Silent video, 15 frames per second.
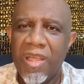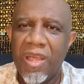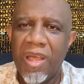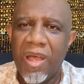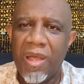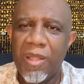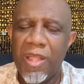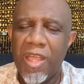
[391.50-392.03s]

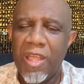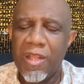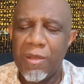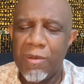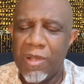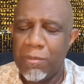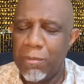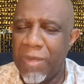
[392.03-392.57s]

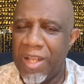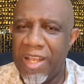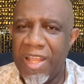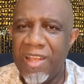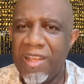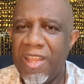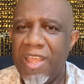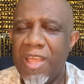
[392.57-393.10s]
and
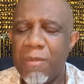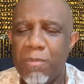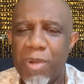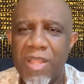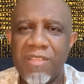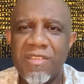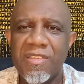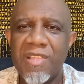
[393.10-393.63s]
Malindi and
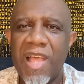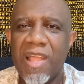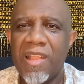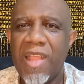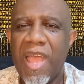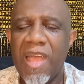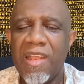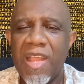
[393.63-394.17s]
places like
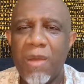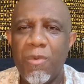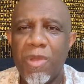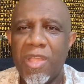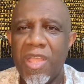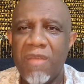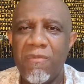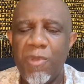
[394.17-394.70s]
that that will
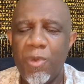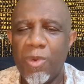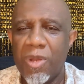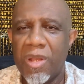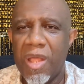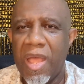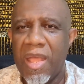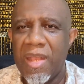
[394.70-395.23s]
give you
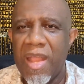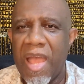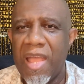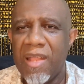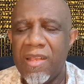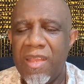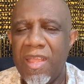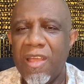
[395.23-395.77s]
an
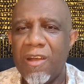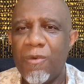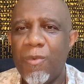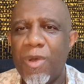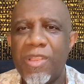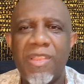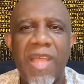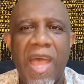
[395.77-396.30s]
idea of
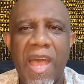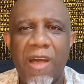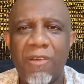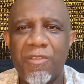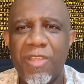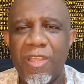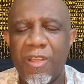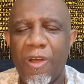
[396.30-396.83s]
what the
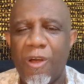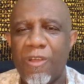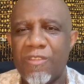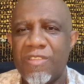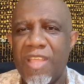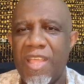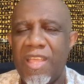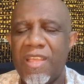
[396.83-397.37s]
housing
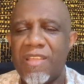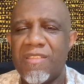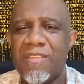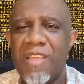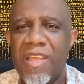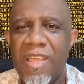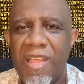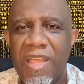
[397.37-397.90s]
cost is
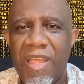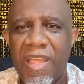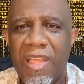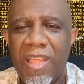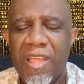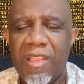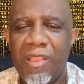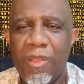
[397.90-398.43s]

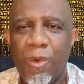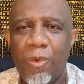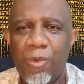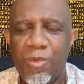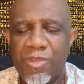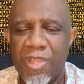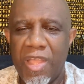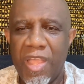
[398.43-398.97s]
in
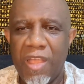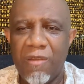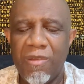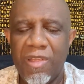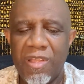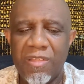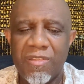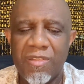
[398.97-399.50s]
those
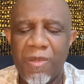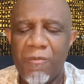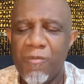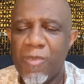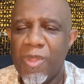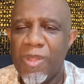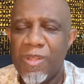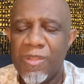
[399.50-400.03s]
areas.
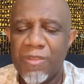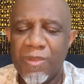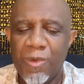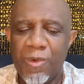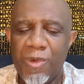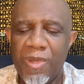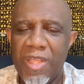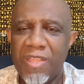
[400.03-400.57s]

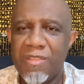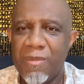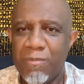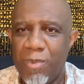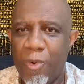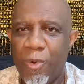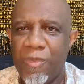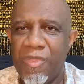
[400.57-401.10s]
So it's
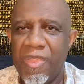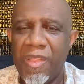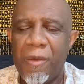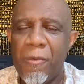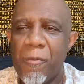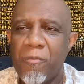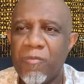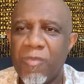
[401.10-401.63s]
important
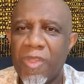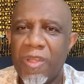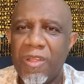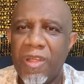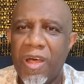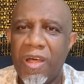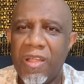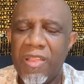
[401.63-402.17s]

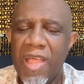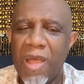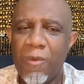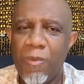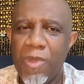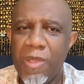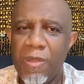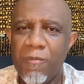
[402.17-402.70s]
that
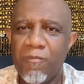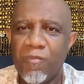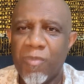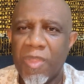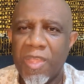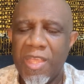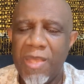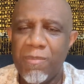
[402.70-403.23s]
we
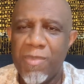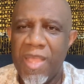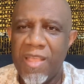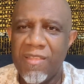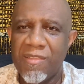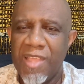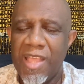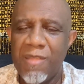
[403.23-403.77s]
keep
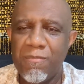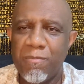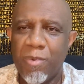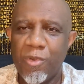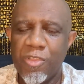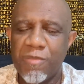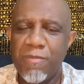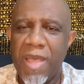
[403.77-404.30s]
things in
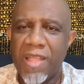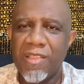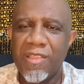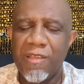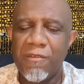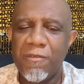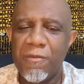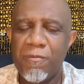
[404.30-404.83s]

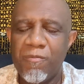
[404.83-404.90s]
perspective.